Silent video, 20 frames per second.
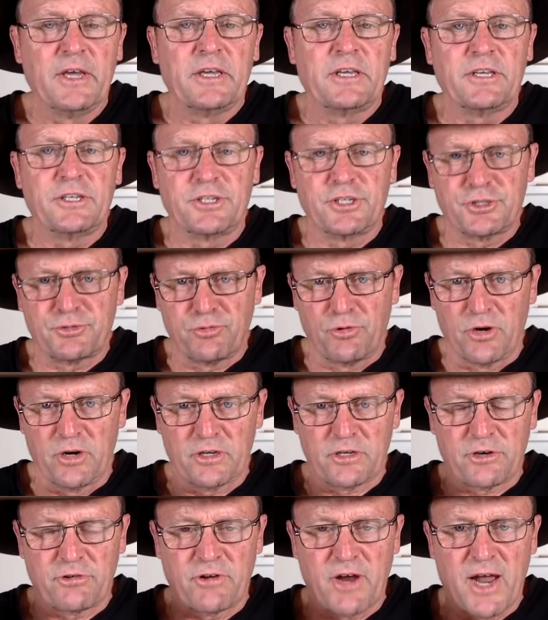You just want
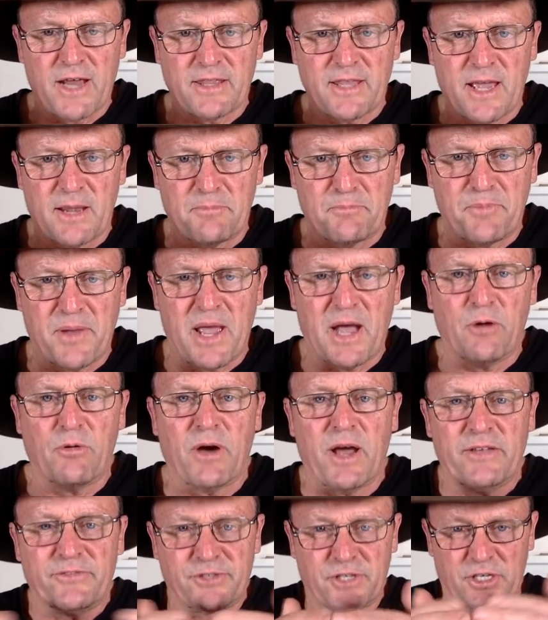to create that bow
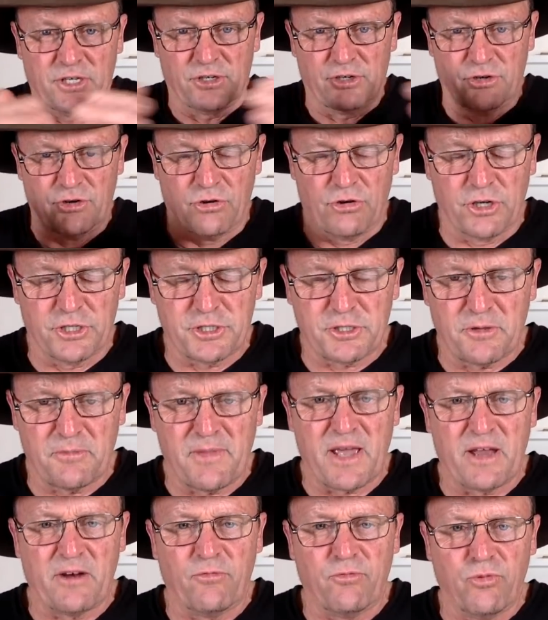wave. So you've got a nice
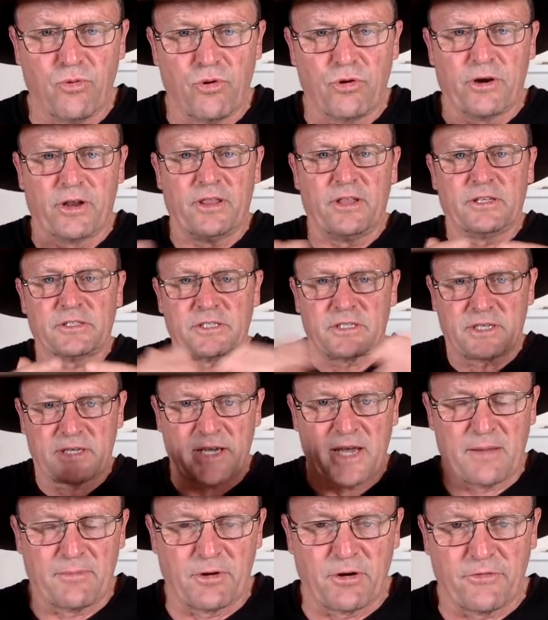amount of water that's
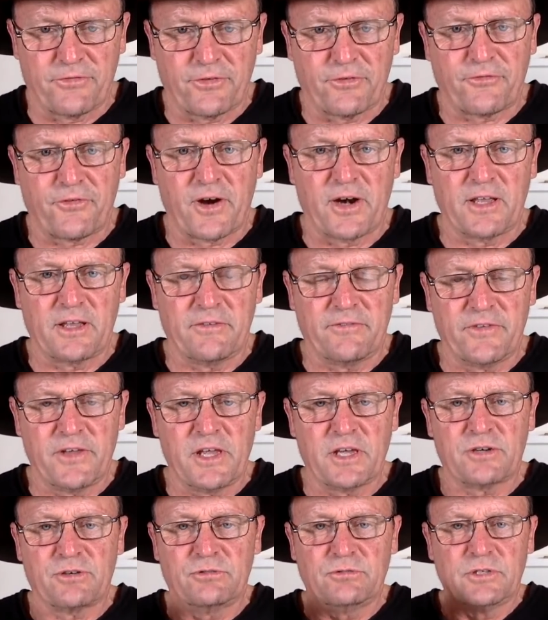coming off the front of your
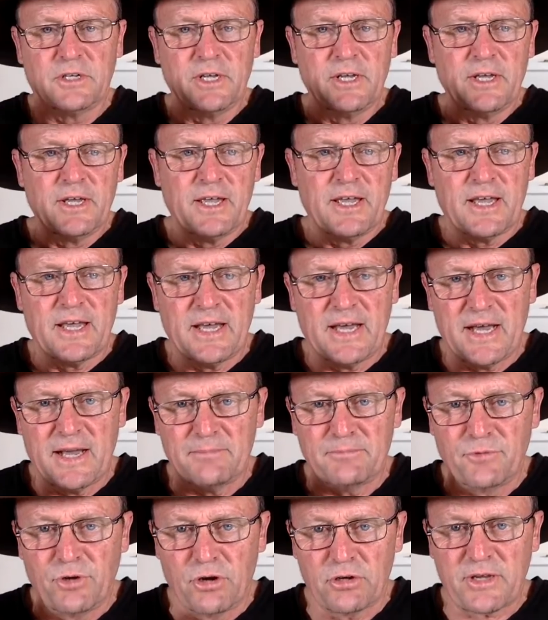vehicle.
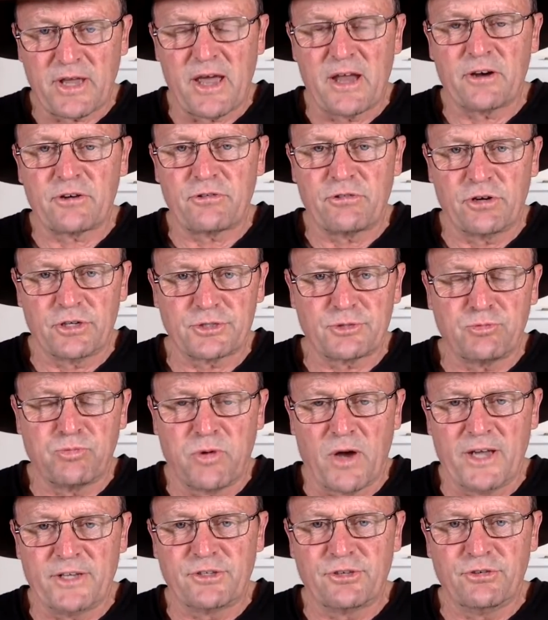Um, not going across
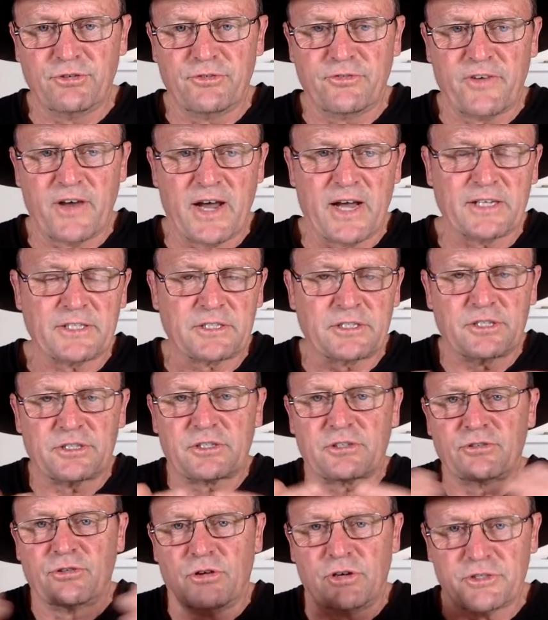way too fast,
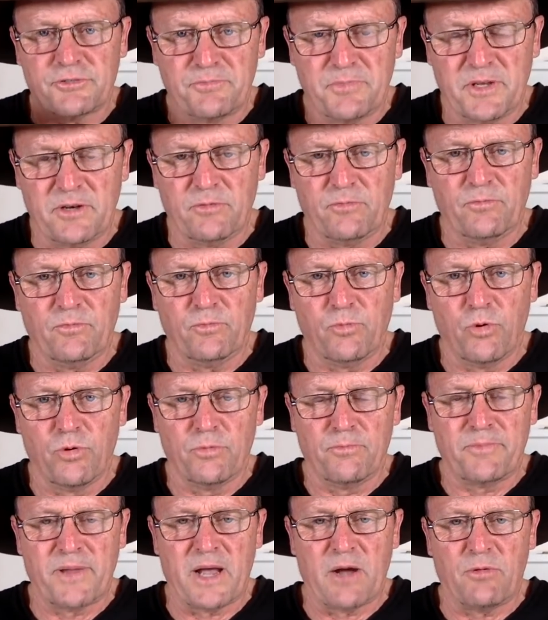just nice bit of bow
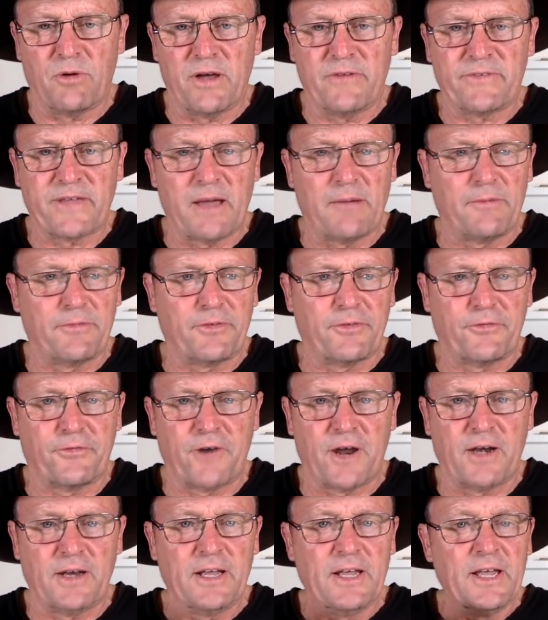wave coming off the
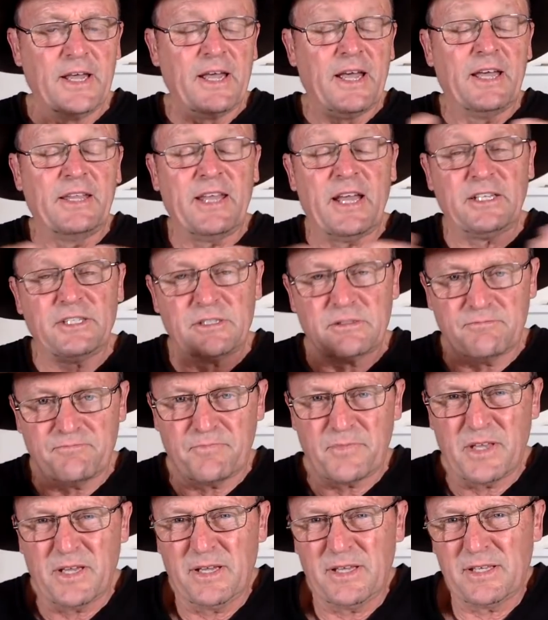front. And that's
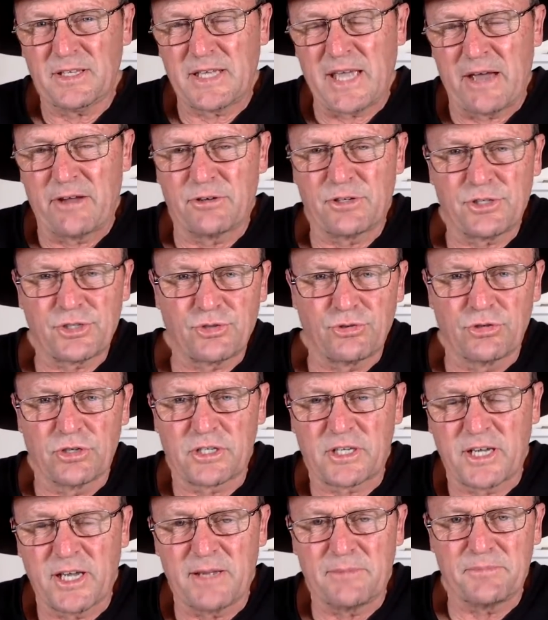going to sort of
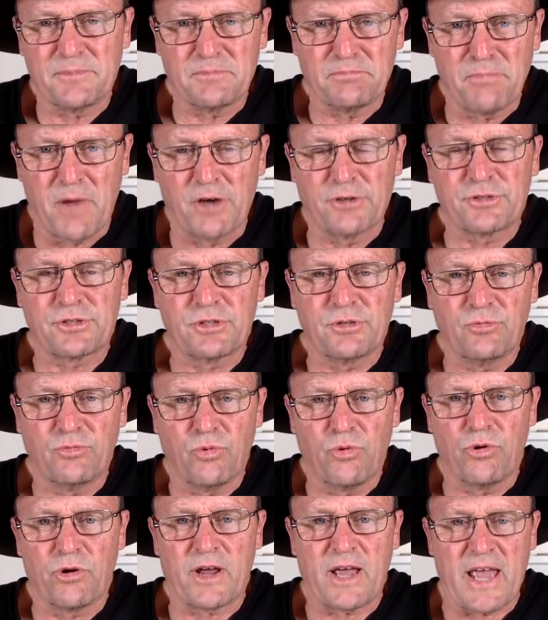keep most of the
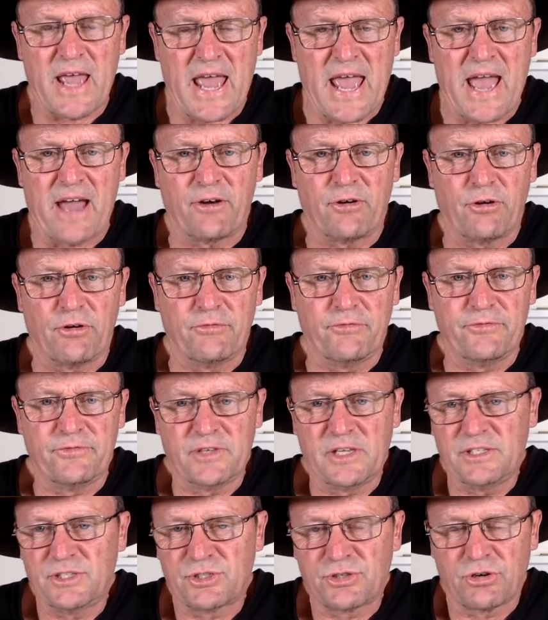water out of
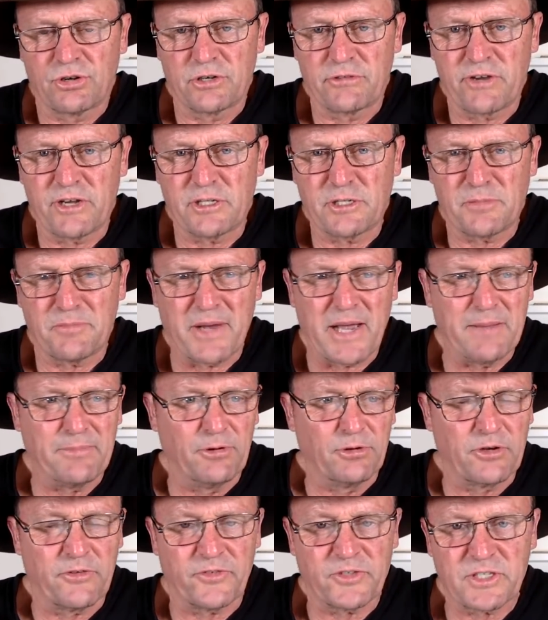inside your engine bay. But
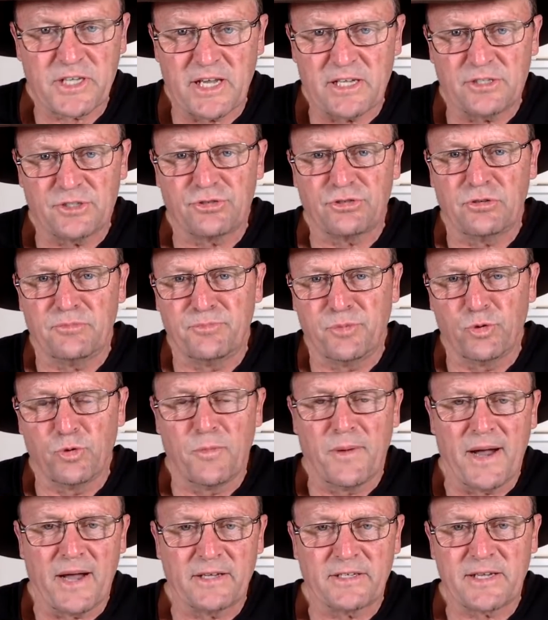look, if it's getting sort of bull
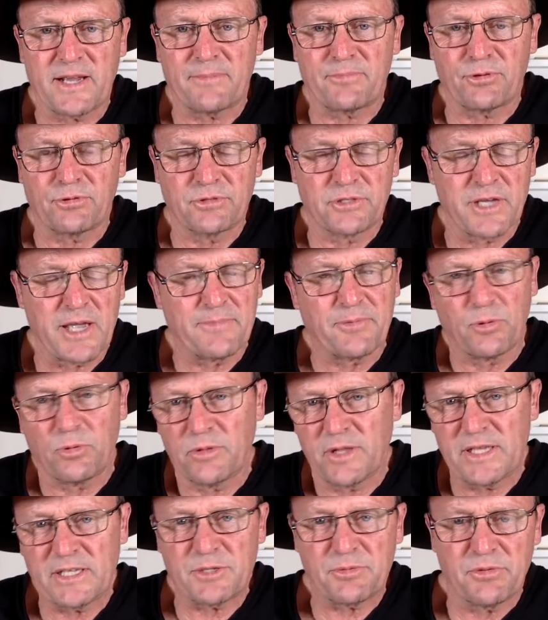bar depth or deep or
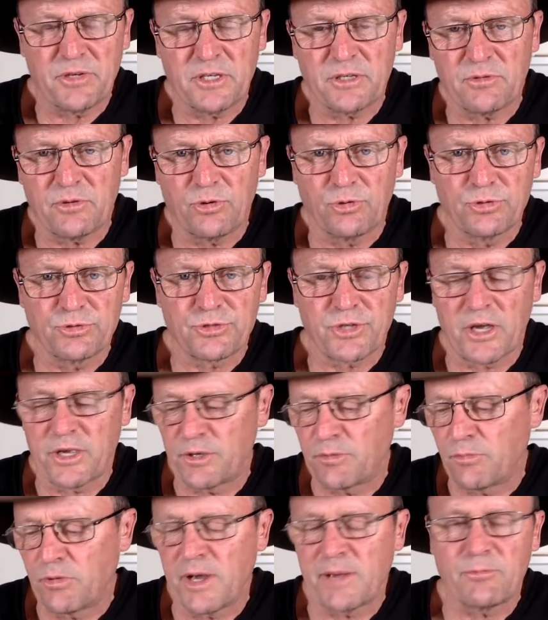length, also
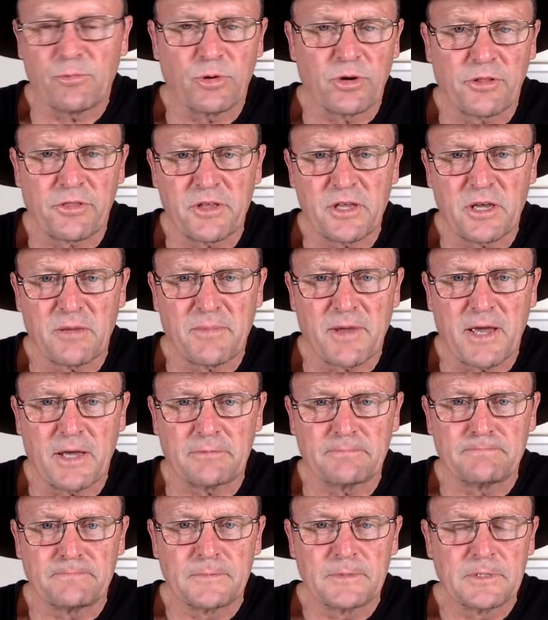you might want to think about,
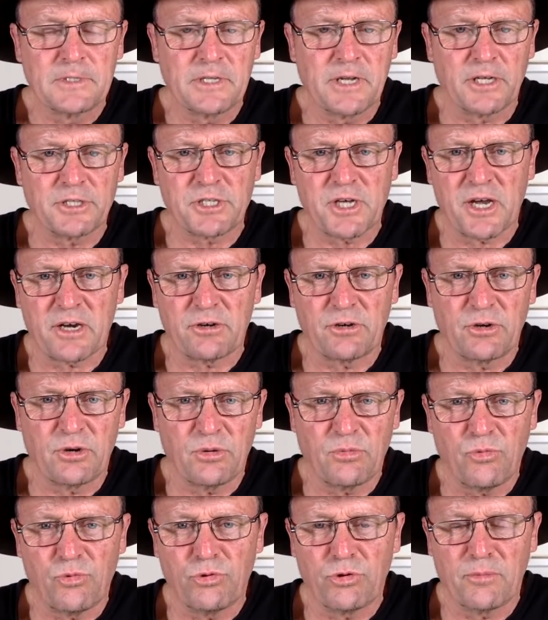you know, chucking on a
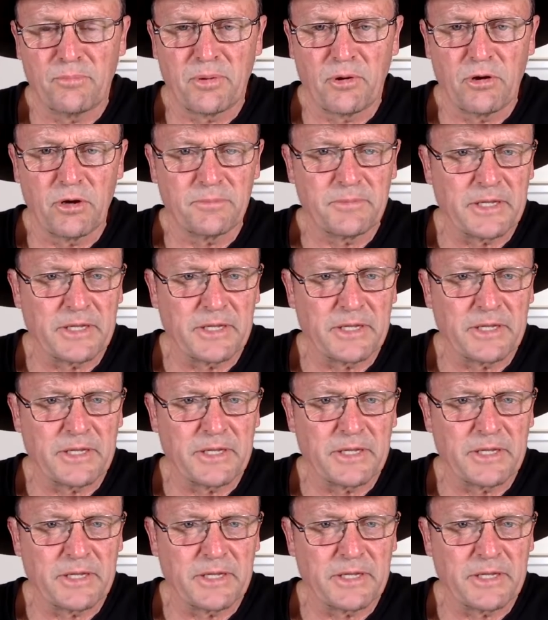water blind.